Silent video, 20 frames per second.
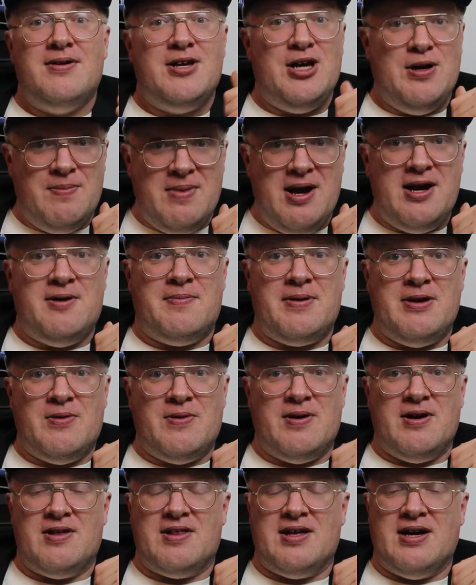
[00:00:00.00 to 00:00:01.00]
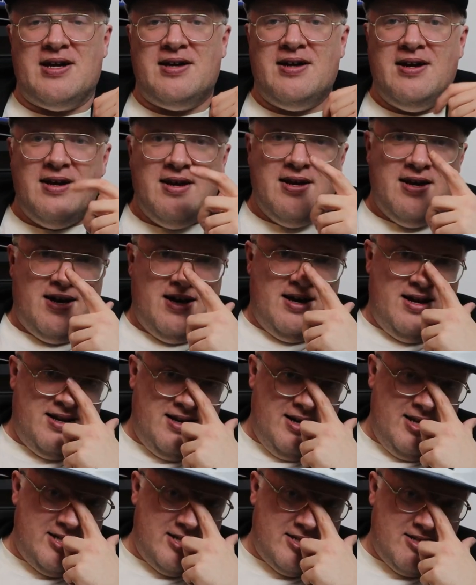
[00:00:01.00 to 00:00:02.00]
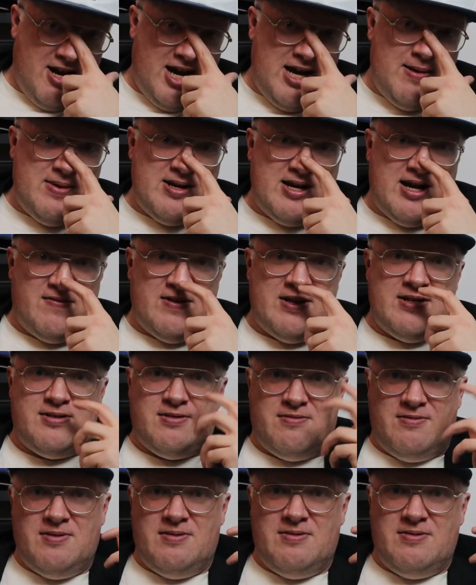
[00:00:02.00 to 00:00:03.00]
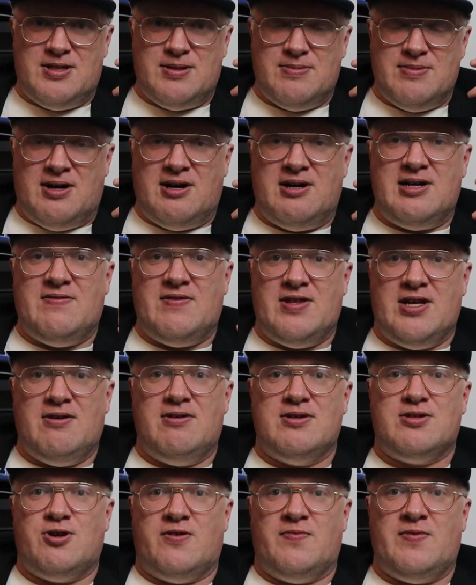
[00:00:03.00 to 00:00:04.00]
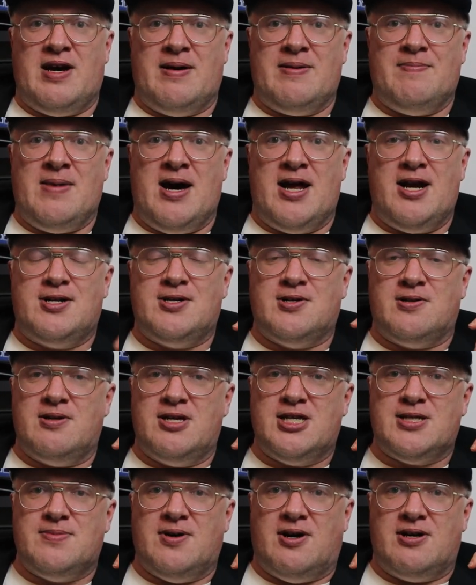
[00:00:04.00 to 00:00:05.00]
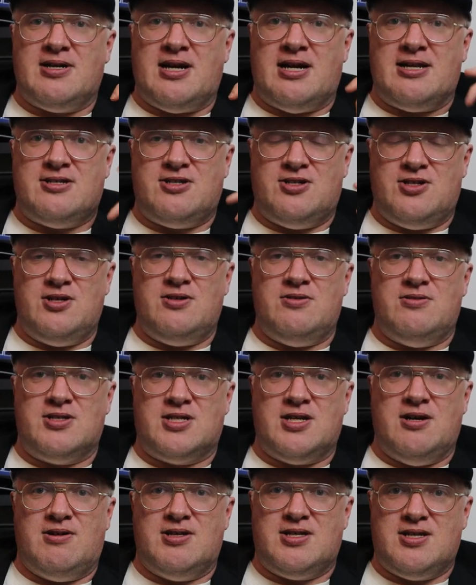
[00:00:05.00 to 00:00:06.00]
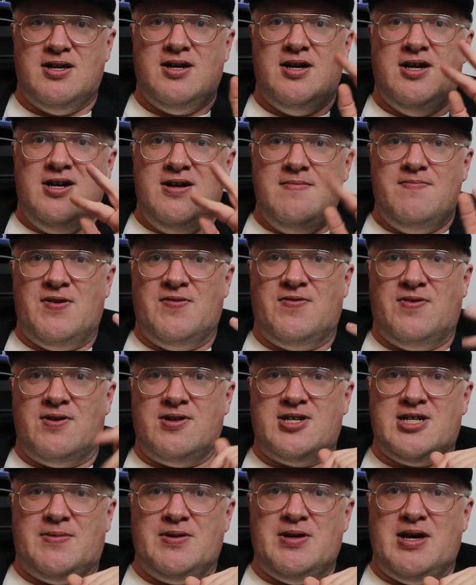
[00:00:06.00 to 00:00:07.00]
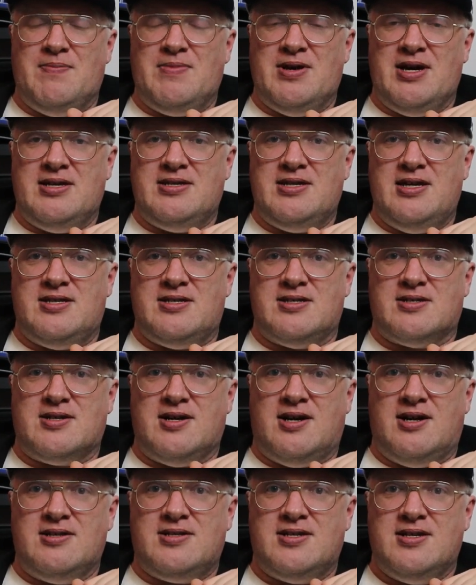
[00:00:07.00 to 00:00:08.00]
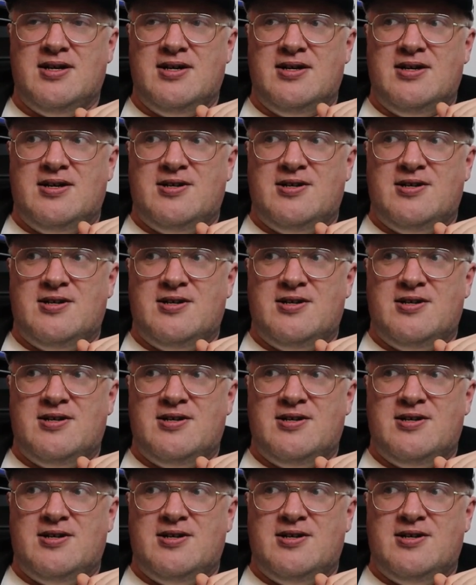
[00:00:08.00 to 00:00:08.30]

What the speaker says: You may not be aware of that. At least the timing of it is smart, even though it's sort of not mandatory smart that it's June, so it's before the WNBA season starts.